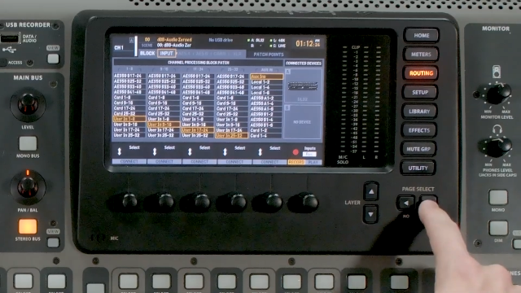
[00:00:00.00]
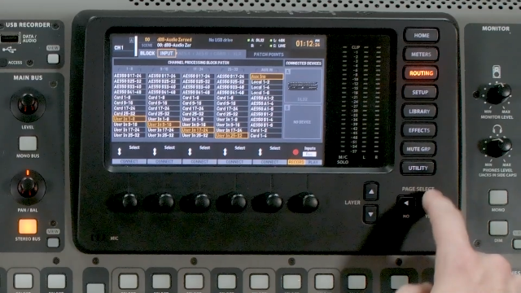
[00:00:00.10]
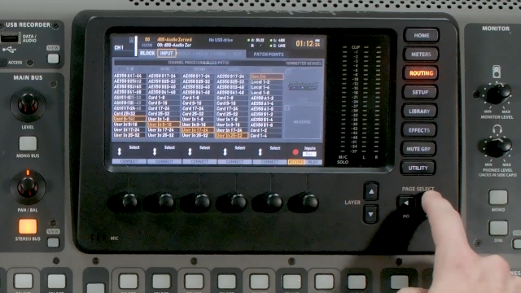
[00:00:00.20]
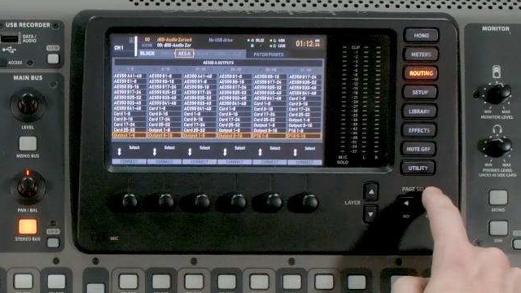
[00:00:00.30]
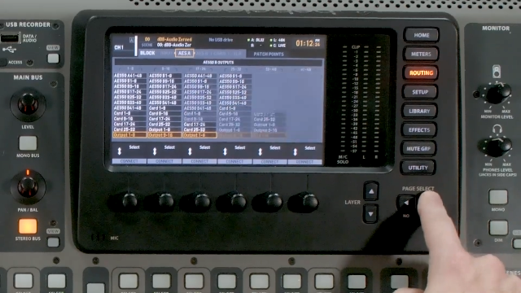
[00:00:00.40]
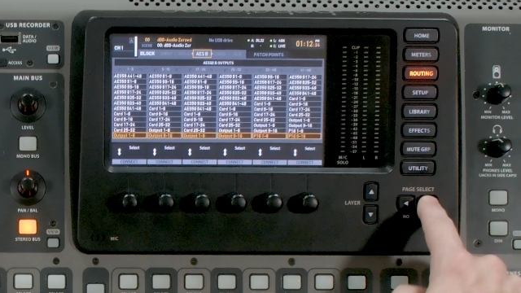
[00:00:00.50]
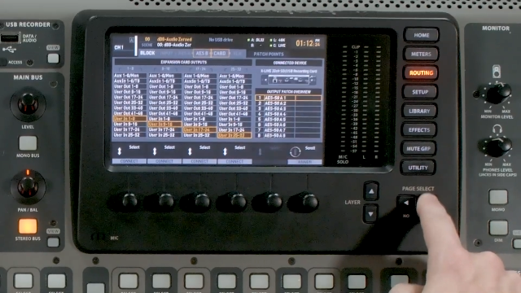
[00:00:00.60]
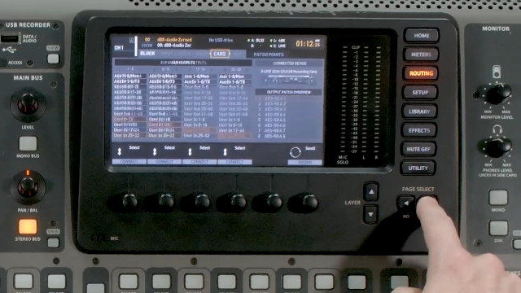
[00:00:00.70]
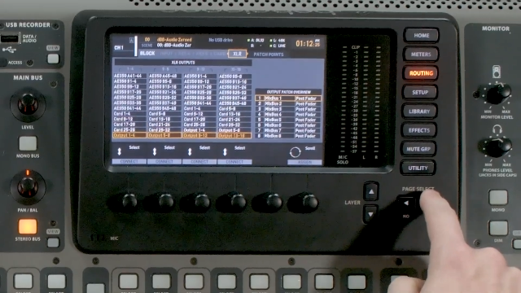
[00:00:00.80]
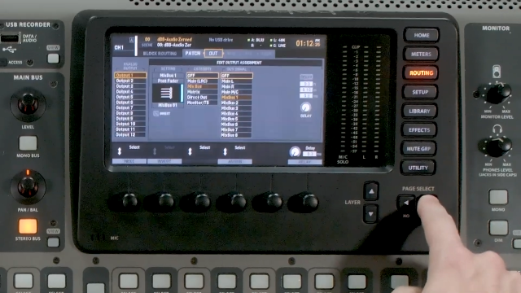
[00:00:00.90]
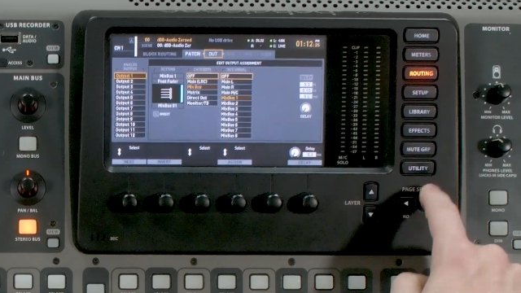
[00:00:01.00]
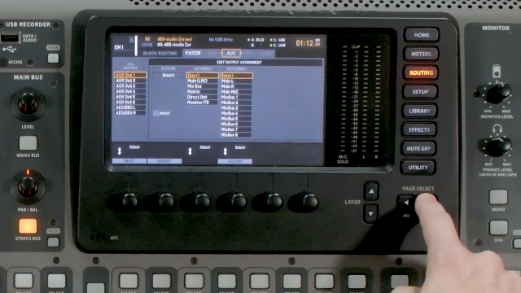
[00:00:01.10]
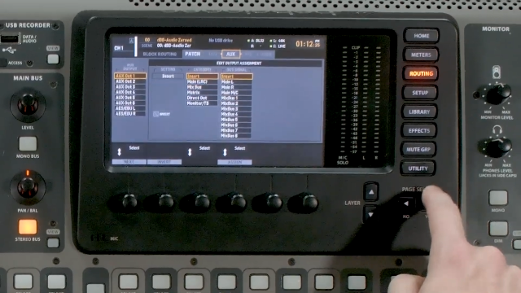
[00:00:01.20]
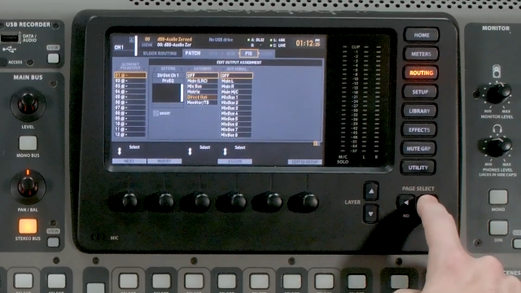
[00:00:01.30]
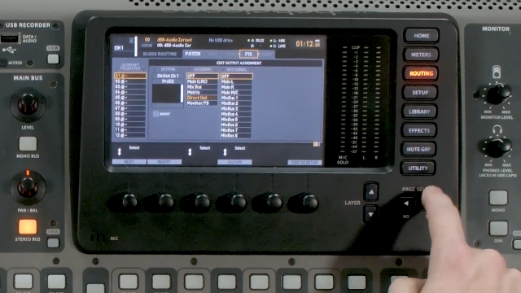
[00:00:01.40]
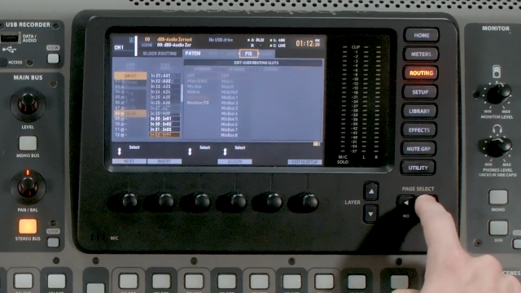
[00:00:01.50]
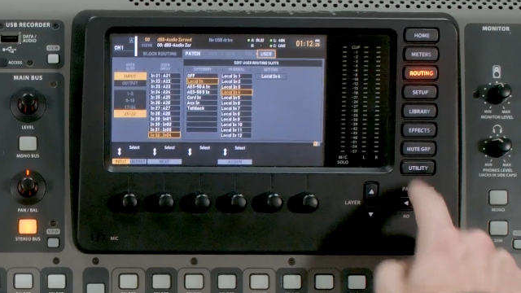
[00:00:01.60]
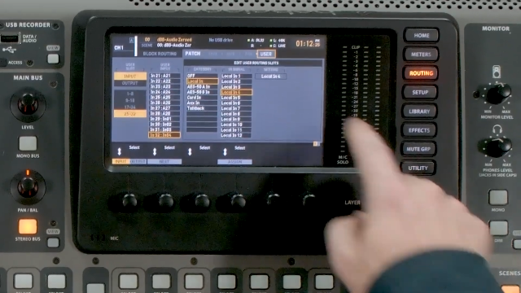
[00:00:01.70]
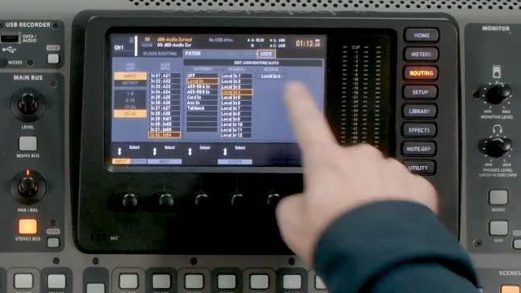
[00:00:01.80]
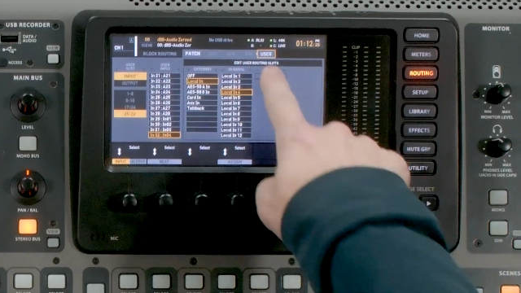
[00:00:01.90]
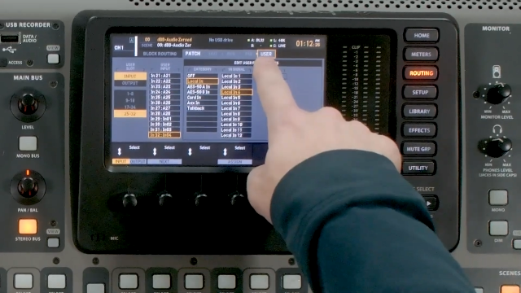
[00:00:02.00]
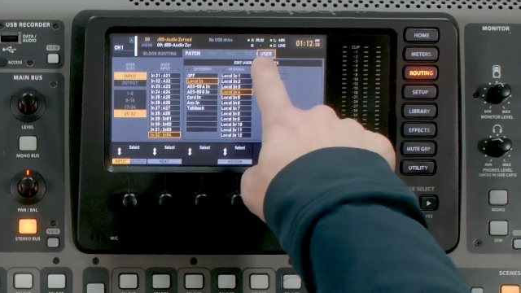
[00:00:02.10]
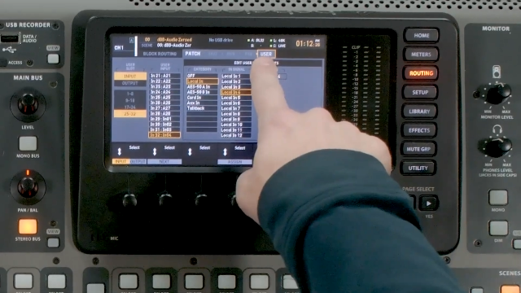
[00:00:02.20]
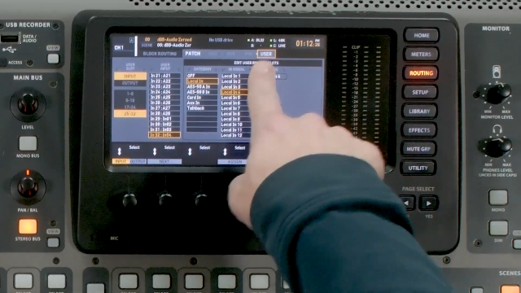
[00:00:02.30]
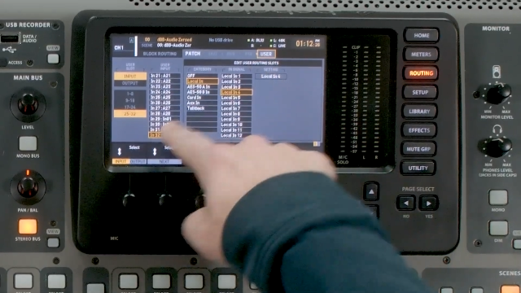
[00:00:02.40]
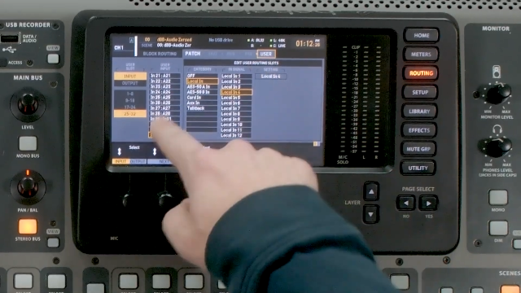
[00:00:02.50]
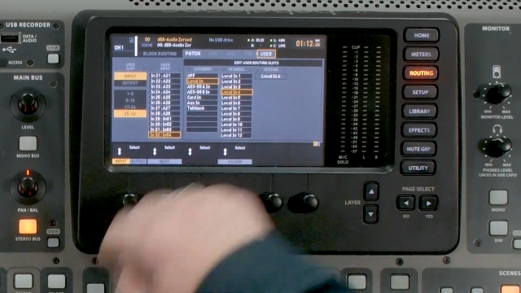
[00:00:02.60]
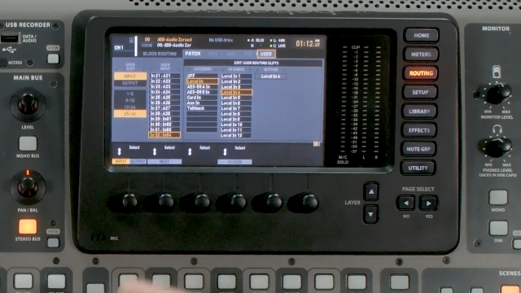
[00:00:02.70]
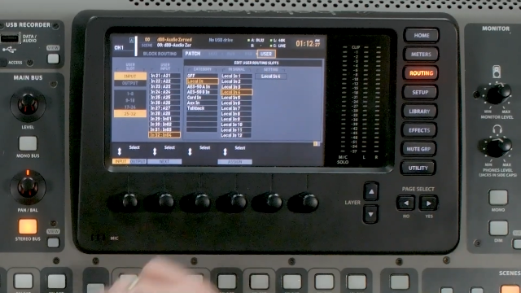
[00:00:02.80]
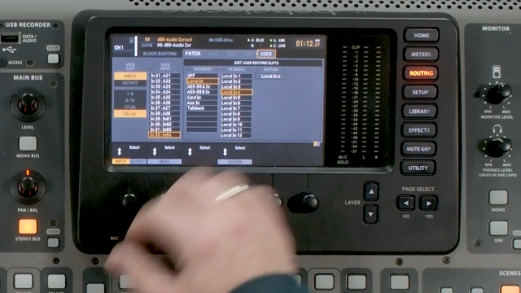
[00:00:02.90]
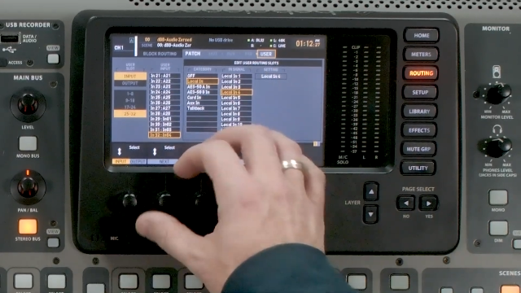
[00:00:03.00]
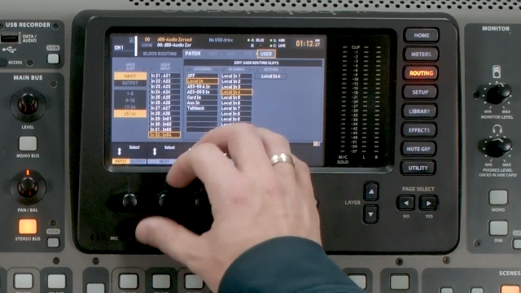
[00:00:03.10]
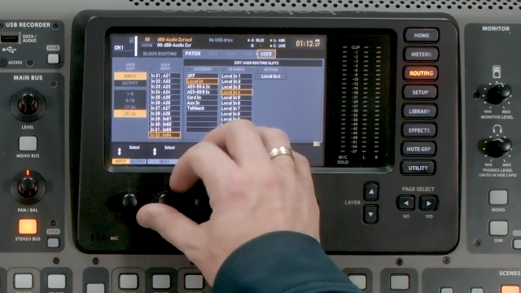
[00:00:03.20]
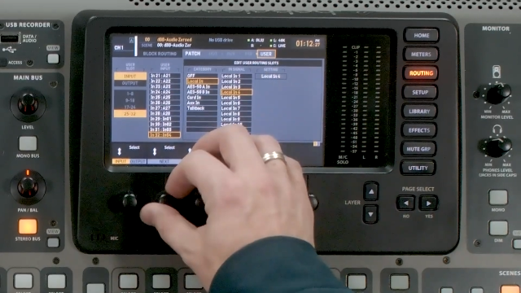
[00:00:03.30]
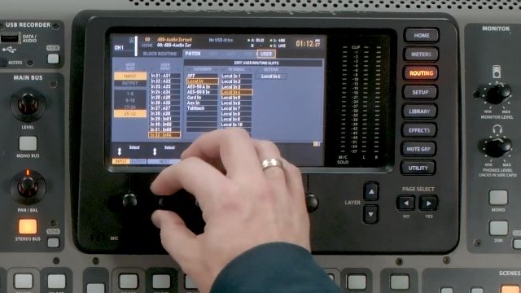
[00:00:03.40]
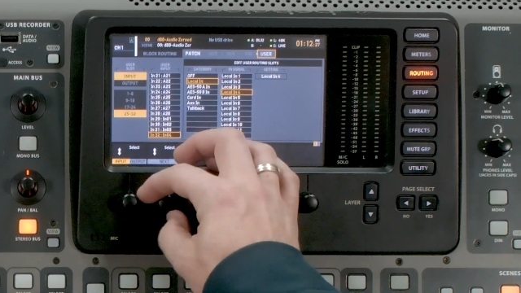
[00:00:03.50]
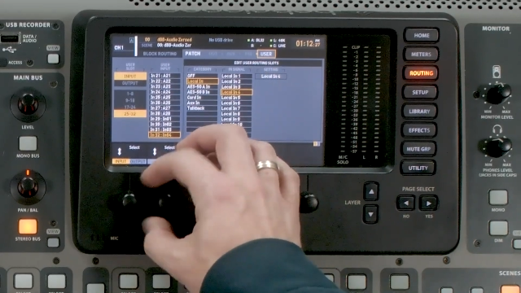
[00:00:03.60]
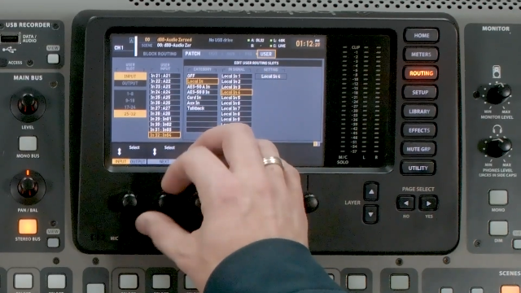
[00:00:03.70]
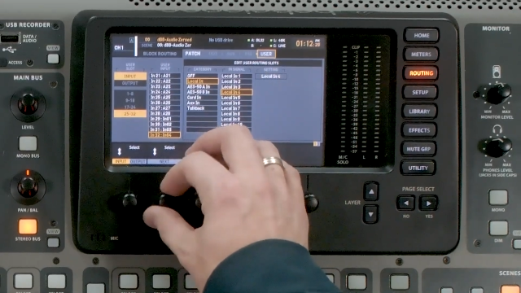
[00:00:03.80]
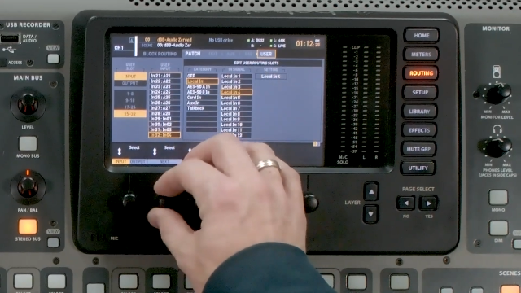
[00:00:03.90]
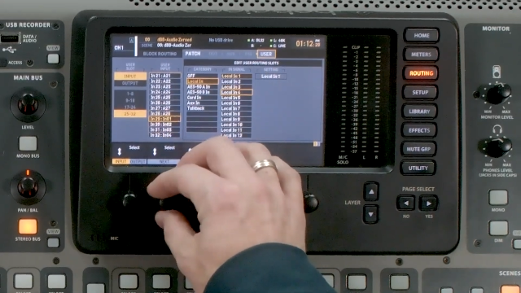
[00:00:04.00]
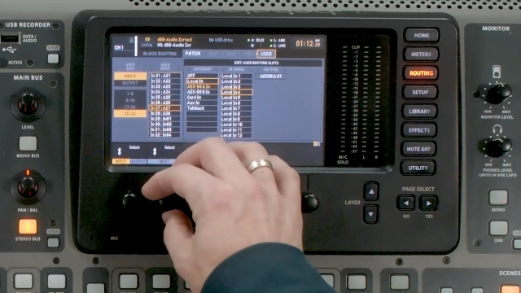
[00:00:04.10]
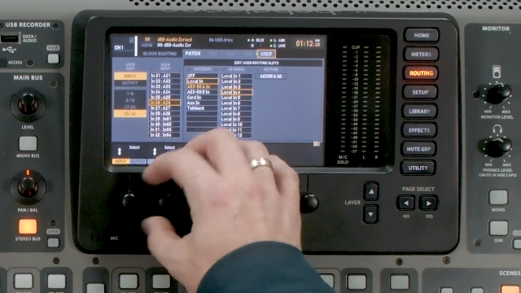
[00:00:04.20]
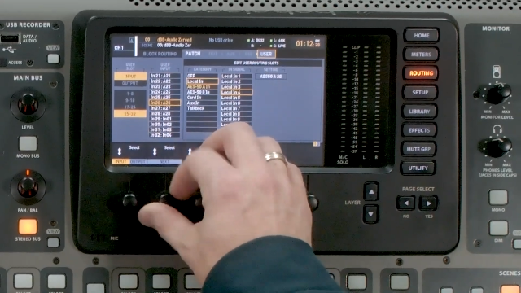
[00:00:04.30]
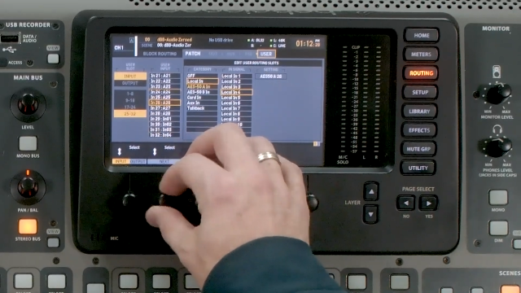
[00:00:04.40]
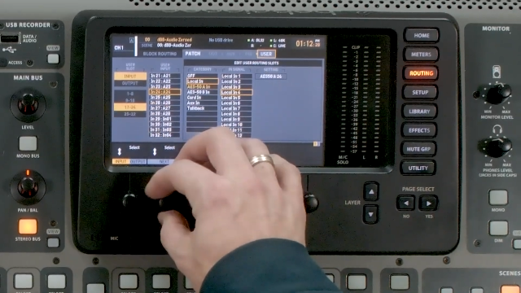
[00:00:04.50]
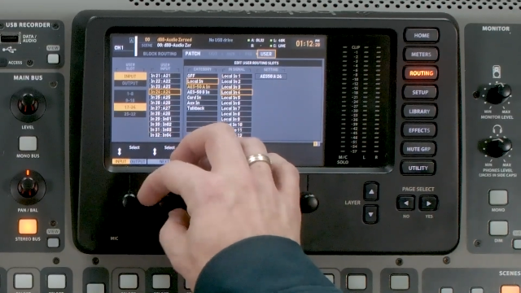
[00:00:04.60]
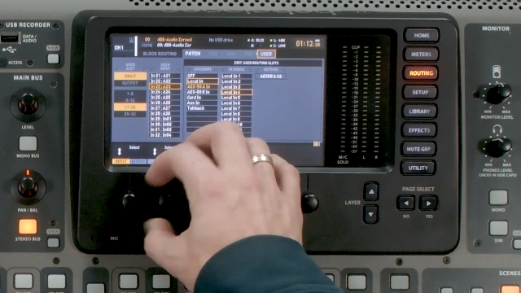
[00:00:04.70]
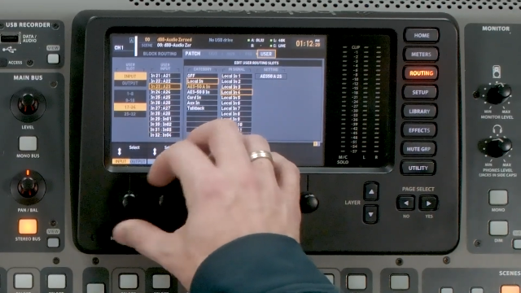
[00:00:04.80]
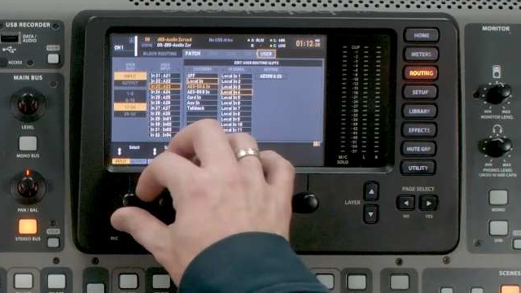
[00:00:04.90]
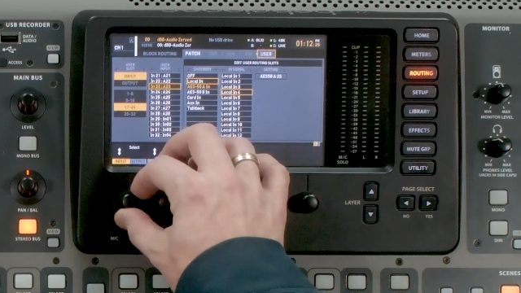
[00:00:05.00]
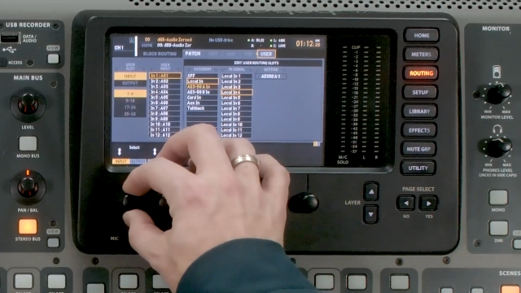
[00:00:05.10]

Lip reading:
No face is visible, so there are no lips to read.